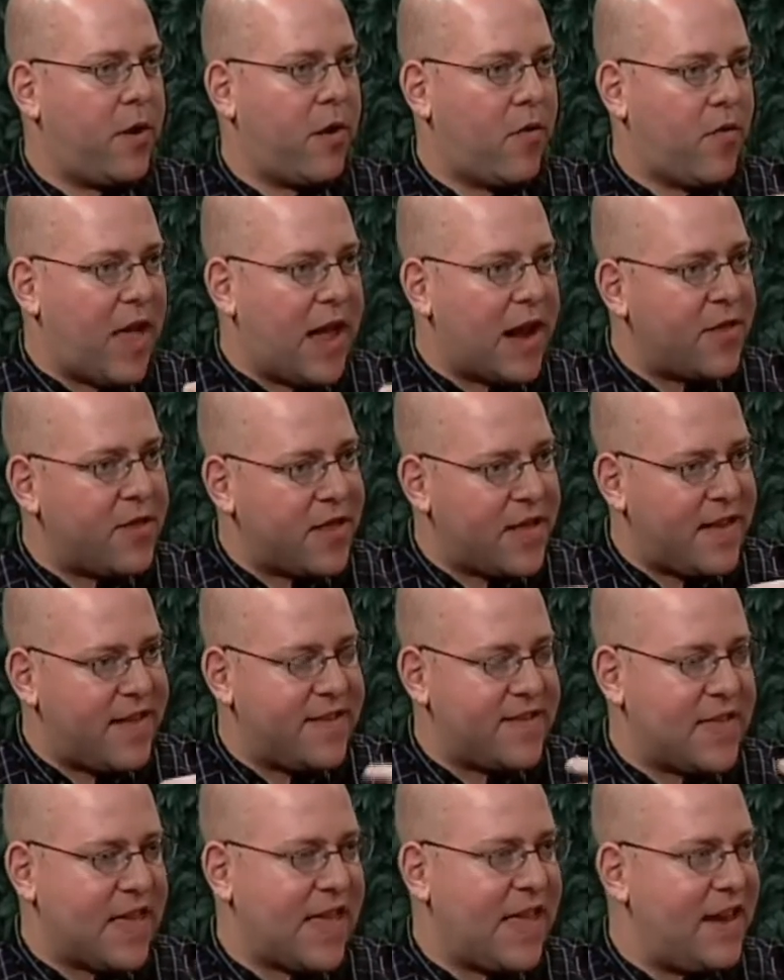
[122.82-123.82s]
but a lot of the
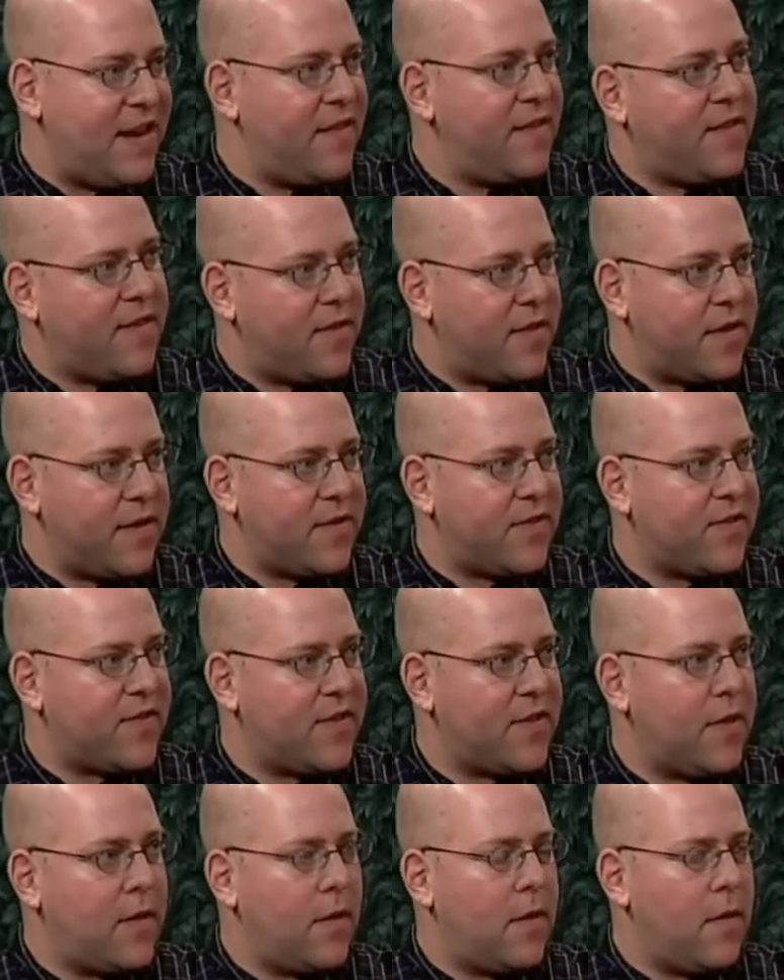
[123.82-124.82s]
kids that get into
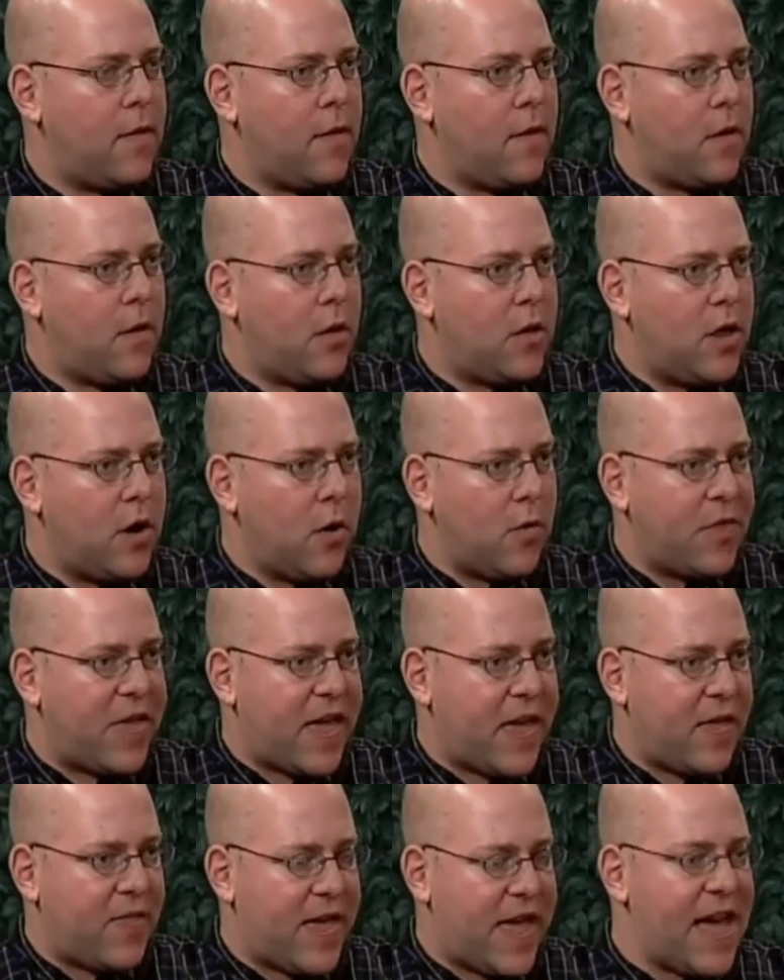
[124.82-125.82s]
this, you know,
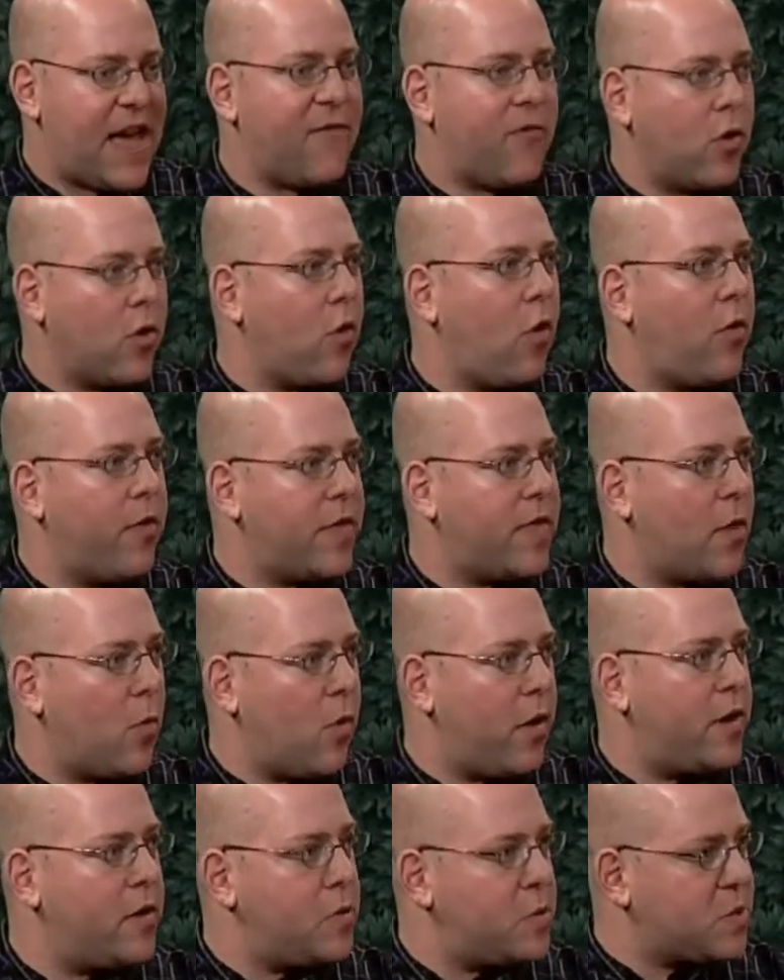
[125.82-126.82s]
they, they have a goal that
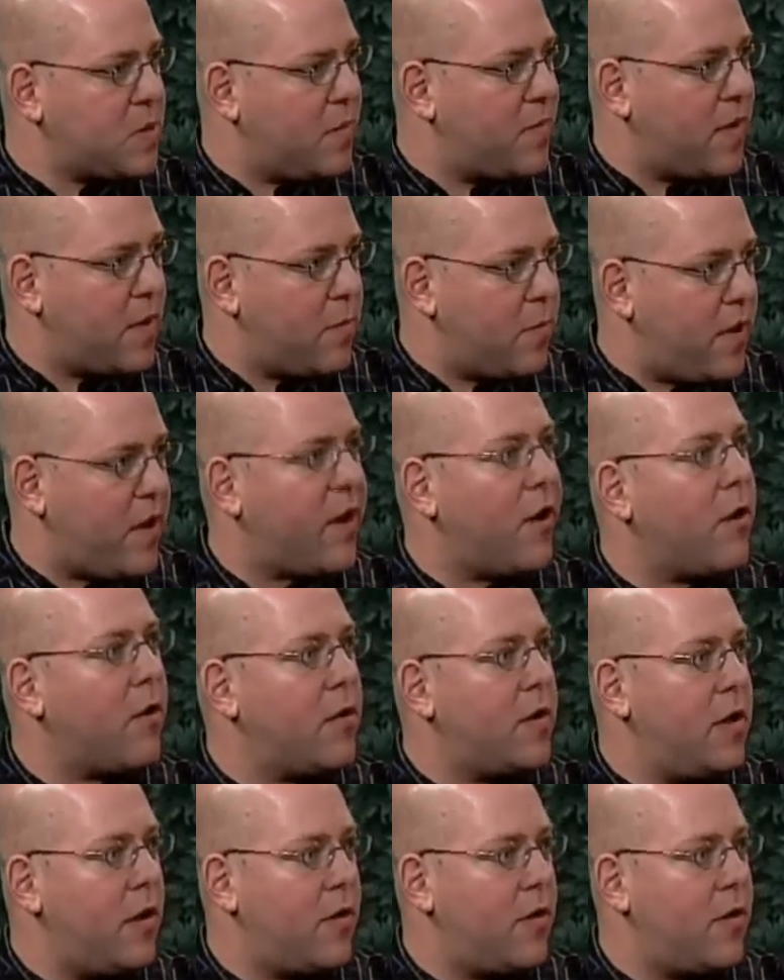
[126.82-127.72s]
they want to do something bigger.